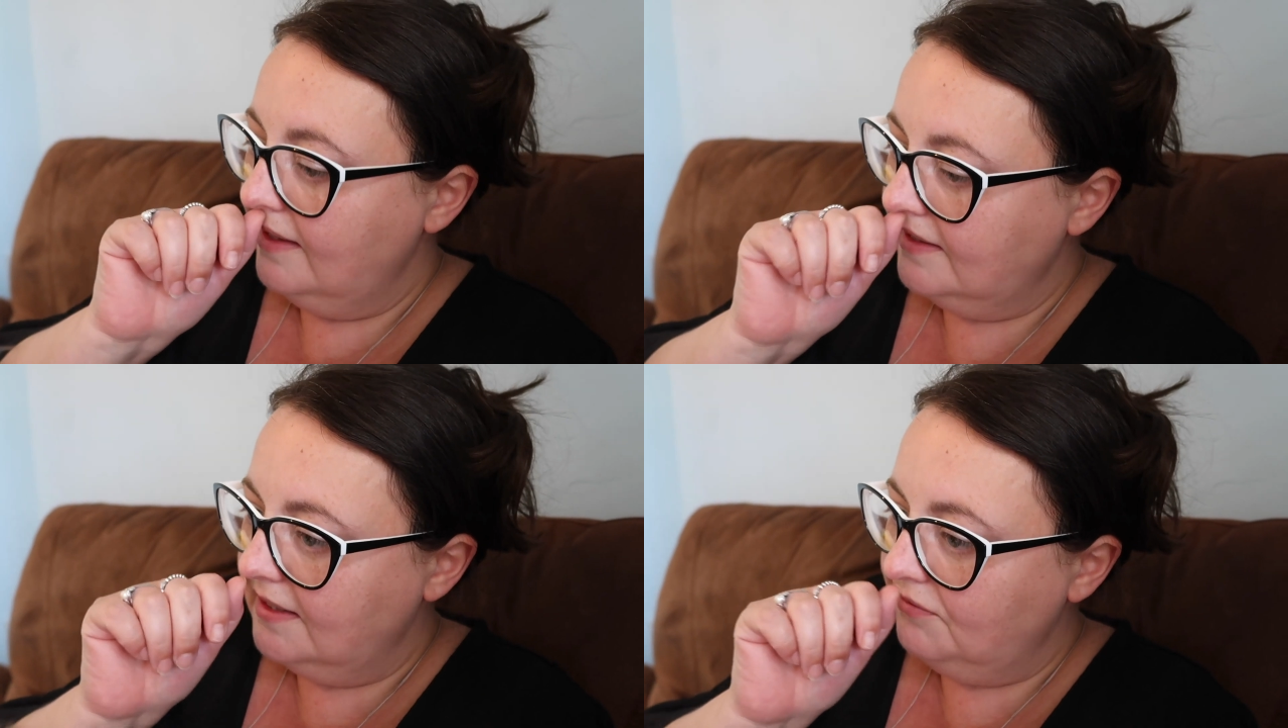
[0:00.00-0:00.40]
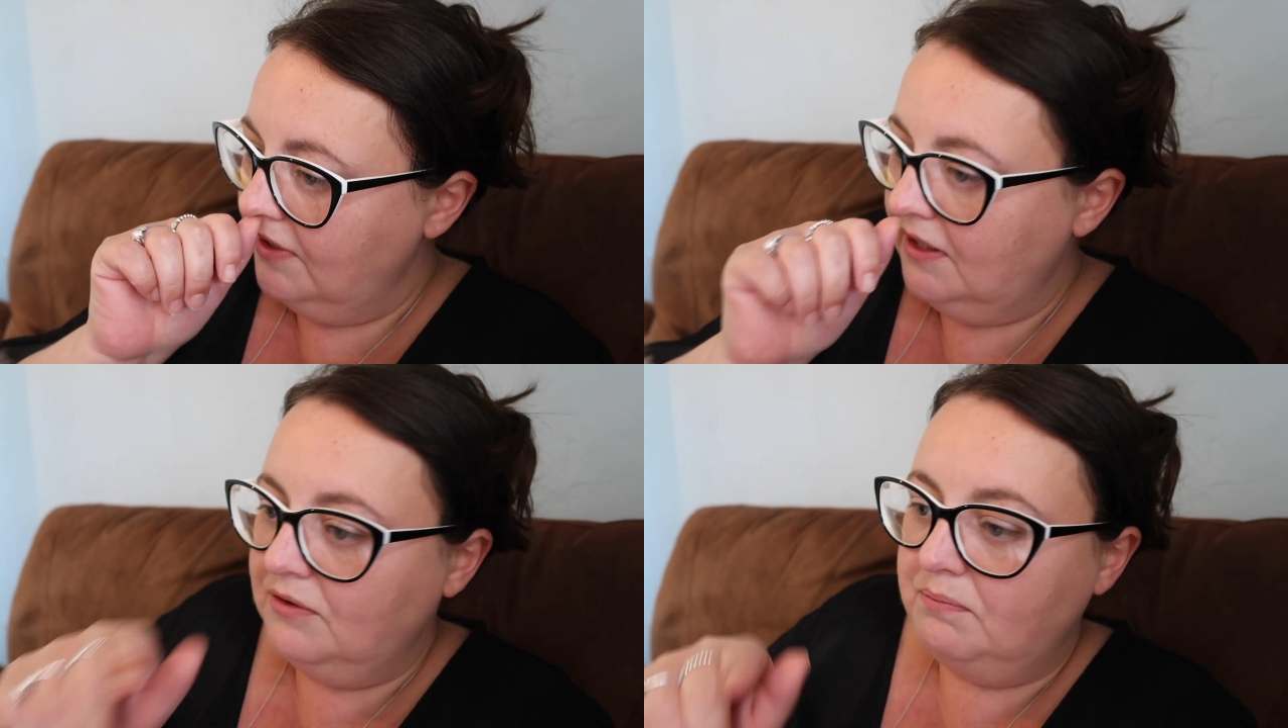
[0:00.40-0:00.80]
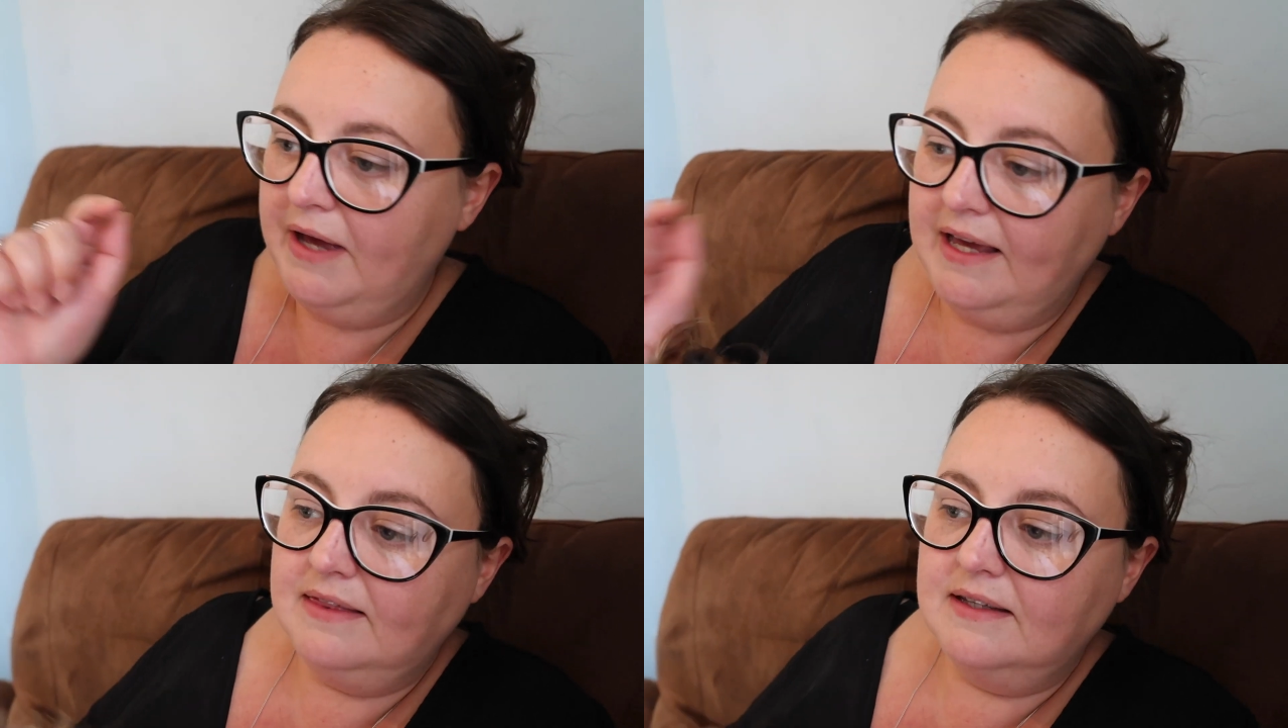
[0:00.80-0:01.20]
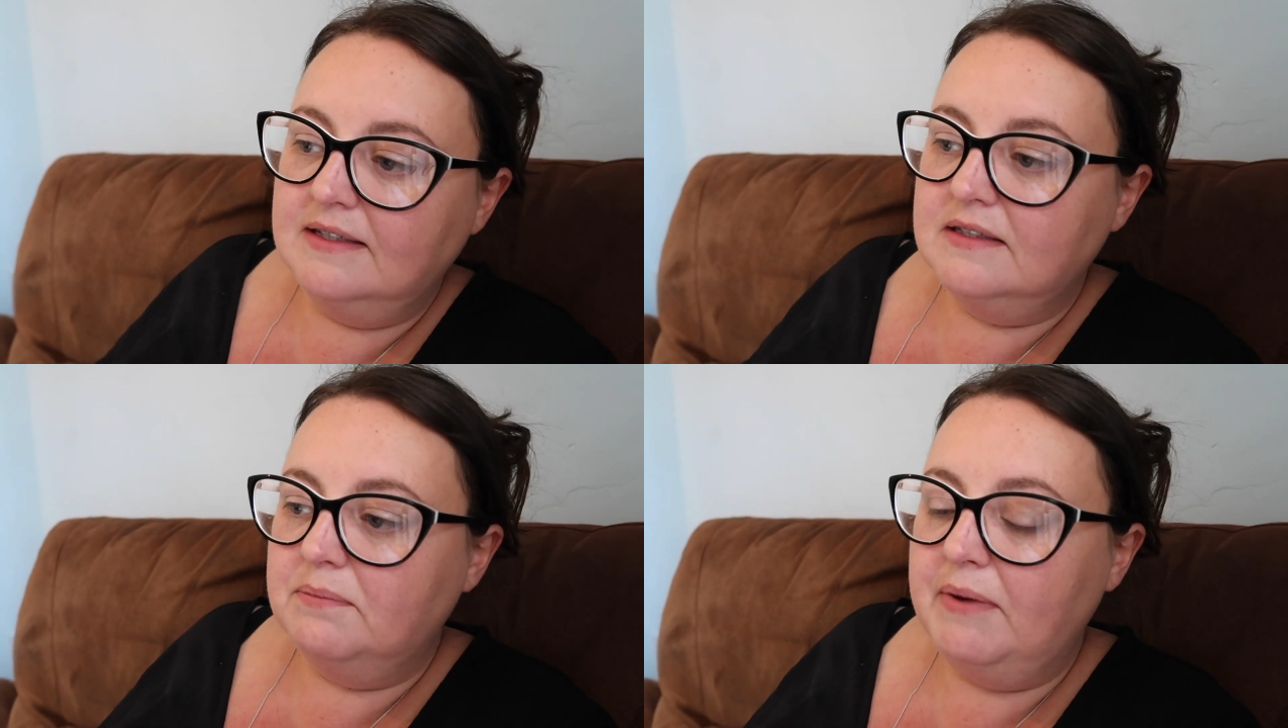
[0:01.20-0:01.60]
This is really good paint. This
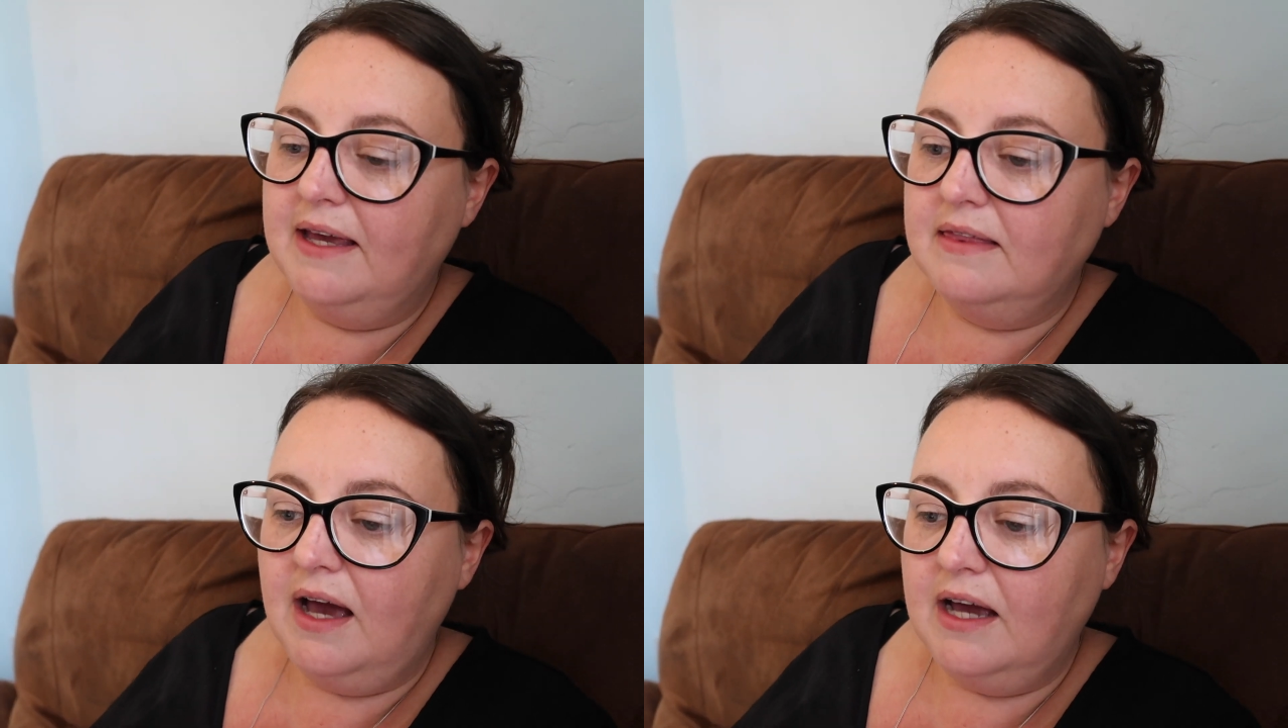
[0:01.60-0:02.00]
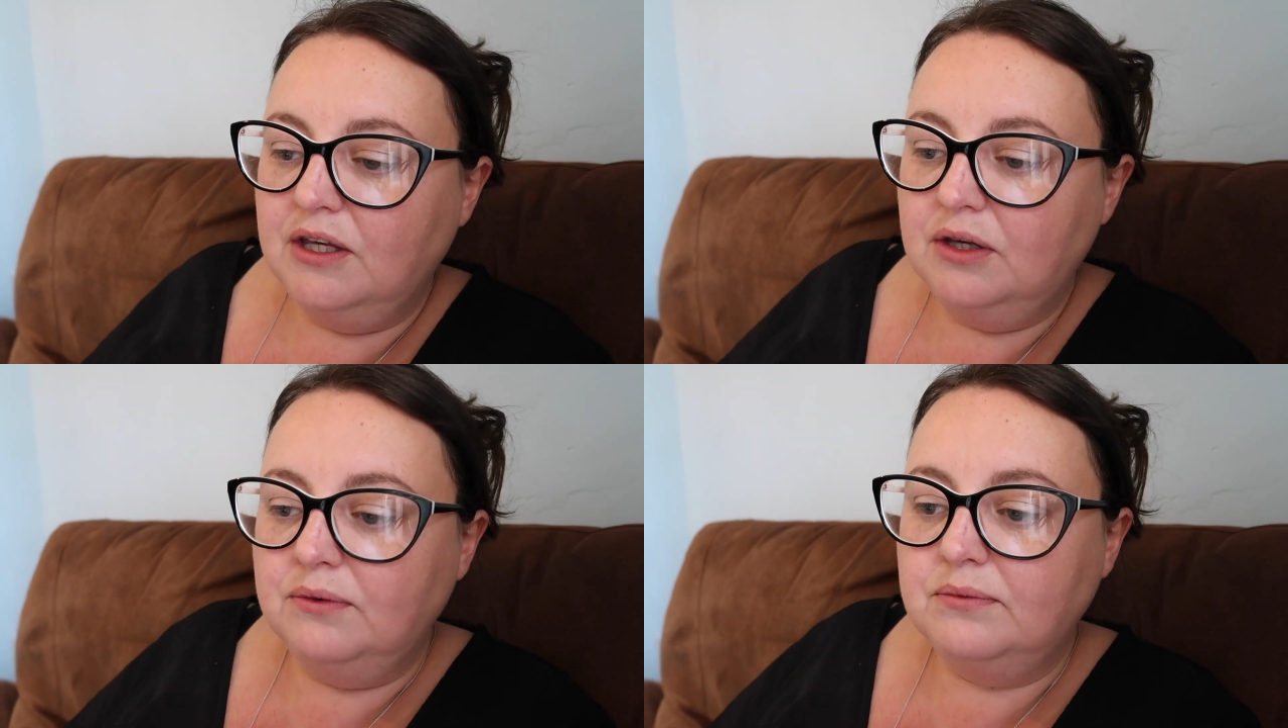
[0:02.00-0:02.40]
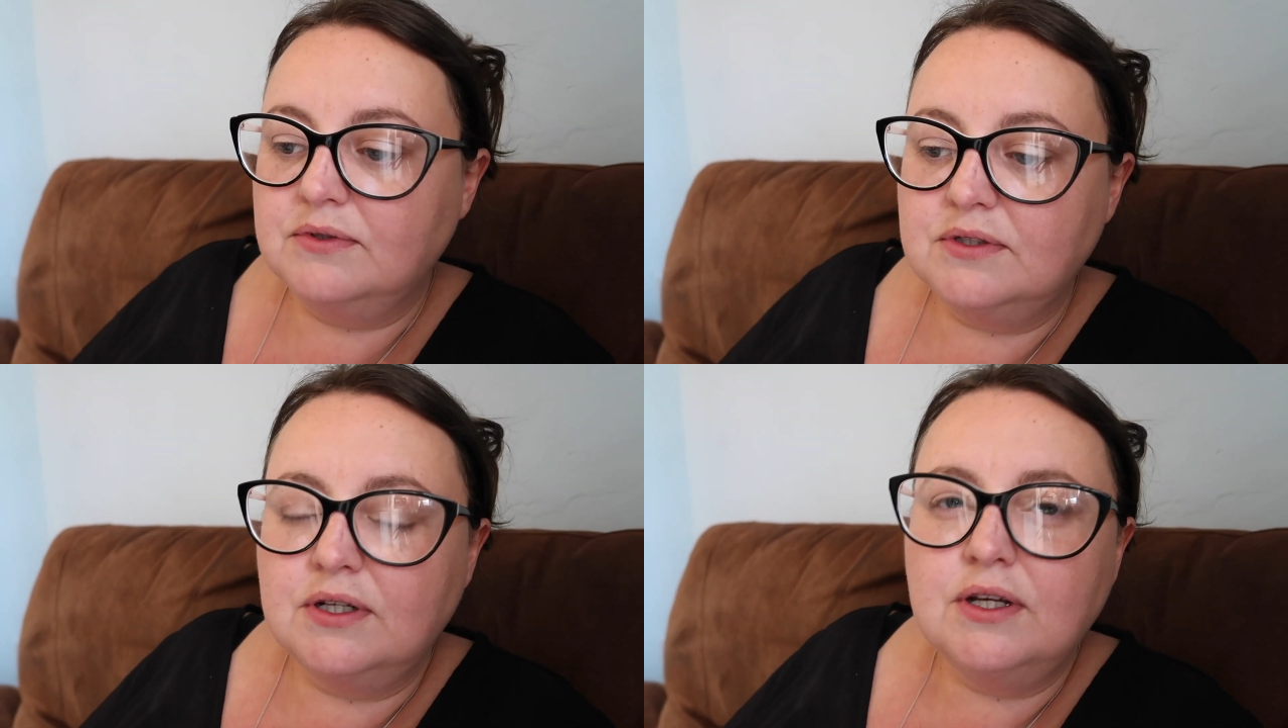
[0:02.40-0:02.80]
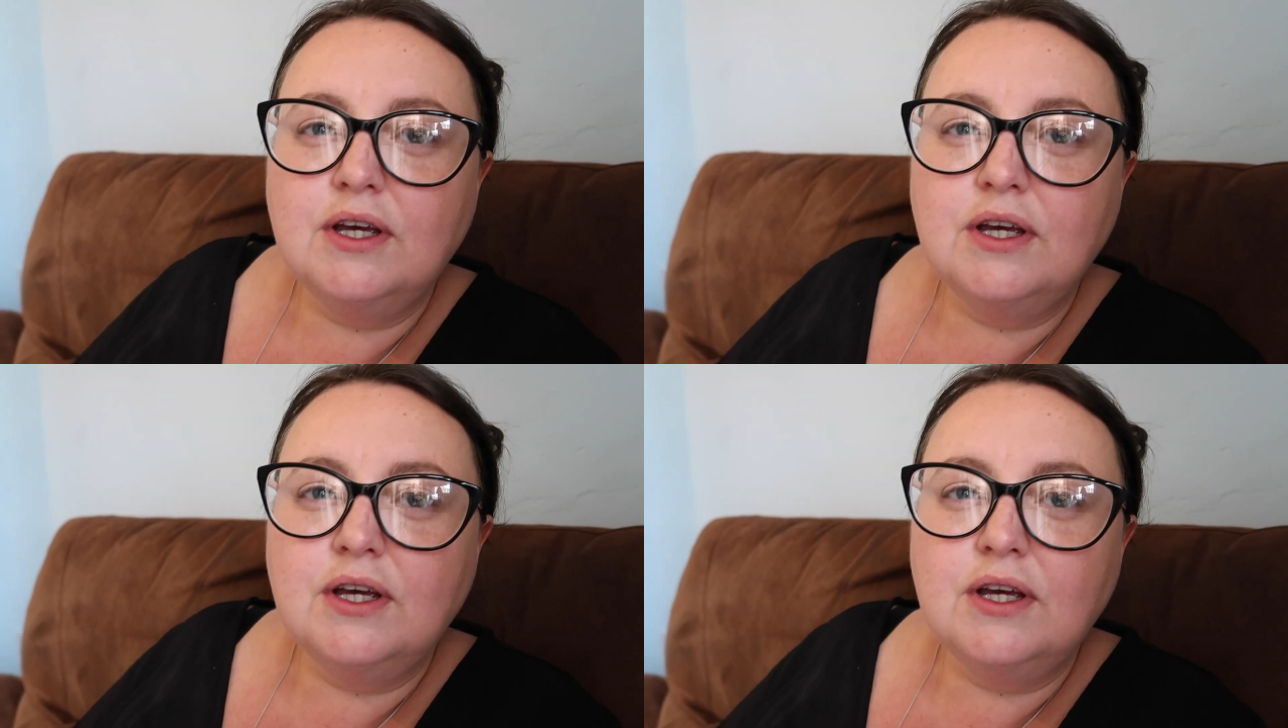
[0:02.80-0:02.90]
is the paint that I used